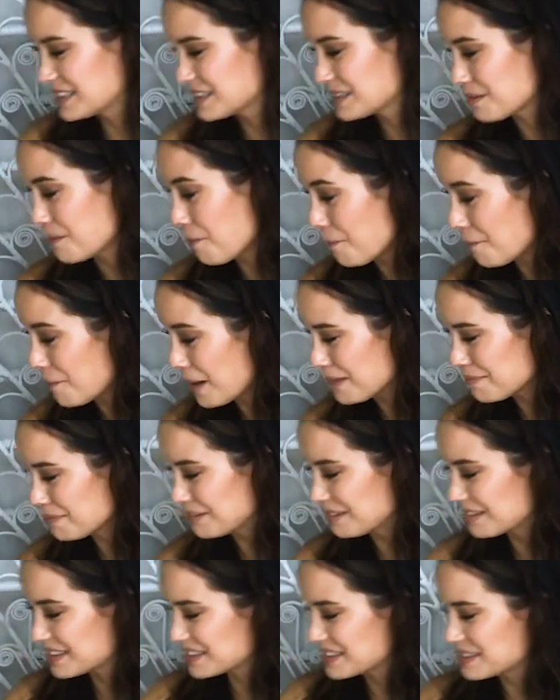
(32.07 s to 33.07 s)
is my
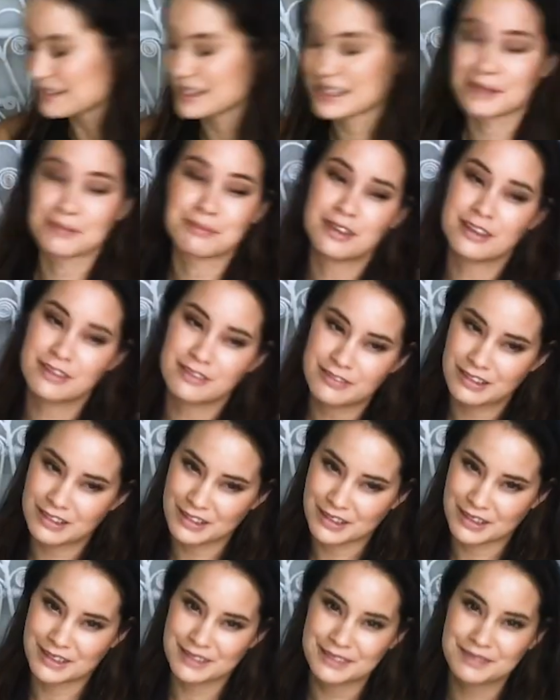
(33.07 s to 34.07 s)
book. So it's a
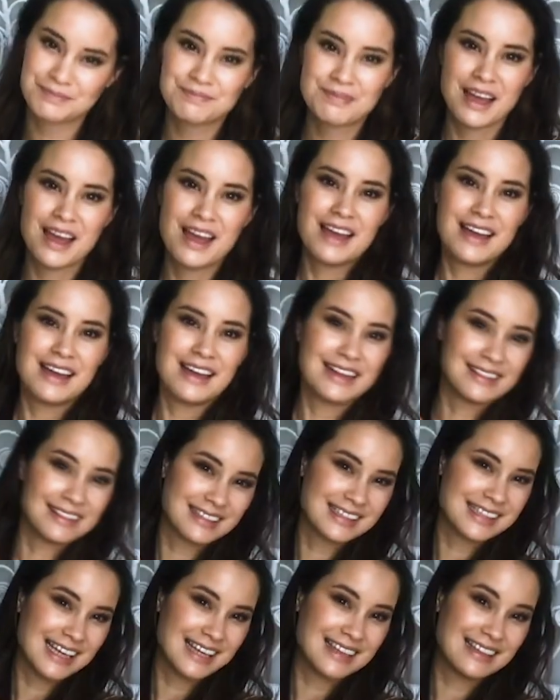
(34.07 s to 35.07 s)
portfolio,
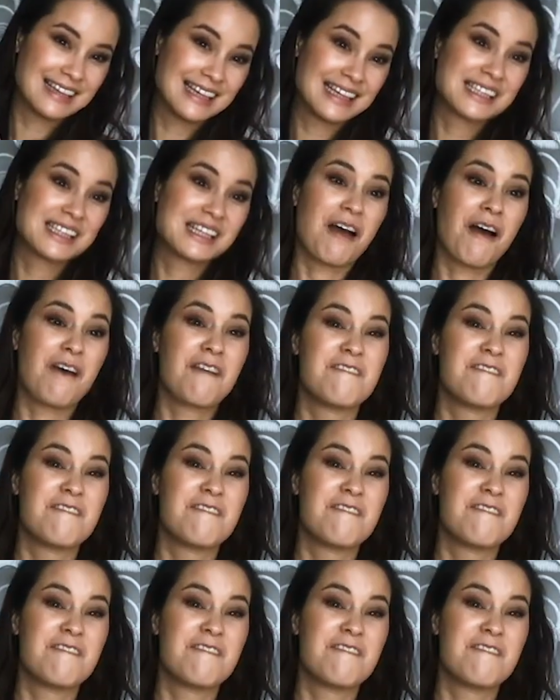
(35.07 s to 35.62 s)
looks like this,